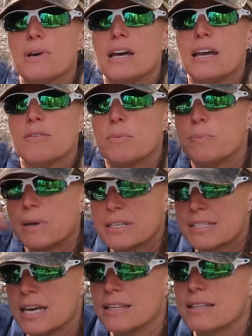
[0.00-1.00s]
I have a big
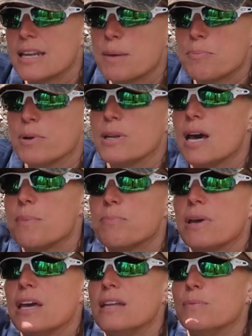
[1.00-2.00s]
tent that I put
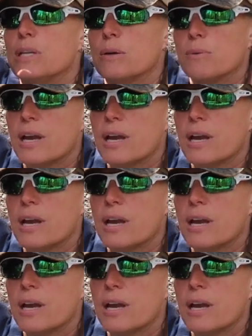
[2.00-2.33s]
up, and when it